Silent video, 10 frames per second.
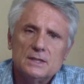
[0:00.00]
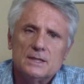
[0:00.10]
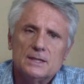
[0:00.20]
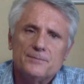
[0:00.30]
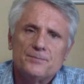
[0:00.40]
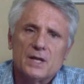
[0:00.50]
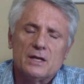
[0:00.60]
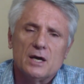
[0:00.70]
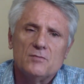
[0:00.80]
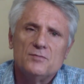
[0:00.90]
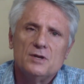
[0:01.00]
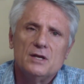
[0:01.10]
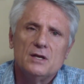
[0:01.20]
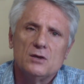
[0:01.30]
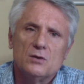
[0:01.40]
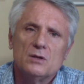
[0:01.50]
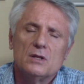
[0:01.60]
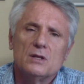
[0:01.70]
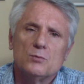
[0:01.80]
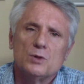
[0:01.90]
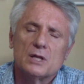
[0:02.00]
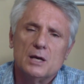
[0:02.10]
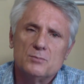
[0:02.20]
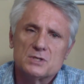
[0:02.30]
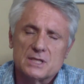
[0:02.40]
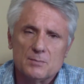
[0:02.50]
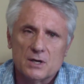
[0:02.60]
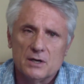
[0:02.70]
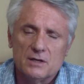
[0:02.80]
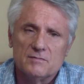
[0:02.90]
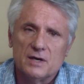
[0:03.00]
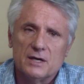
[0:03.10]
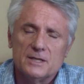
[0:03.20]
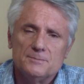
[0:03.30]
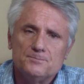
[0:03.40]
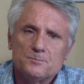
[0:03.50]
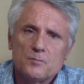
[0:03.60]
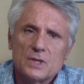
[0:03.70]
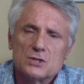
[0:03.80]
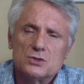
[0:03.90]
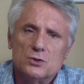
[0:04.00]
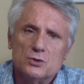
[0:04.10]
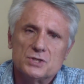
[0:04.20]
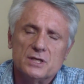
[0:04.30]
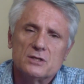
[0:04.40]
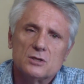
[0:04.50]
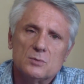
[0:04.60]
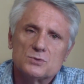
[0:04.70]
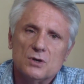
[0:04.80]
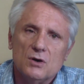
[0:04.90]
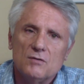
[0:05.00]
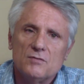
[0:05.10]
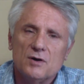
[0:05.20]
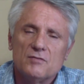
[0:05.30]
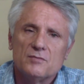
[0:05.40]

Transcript: And hopefully we'll come to some kind of a solution in terms of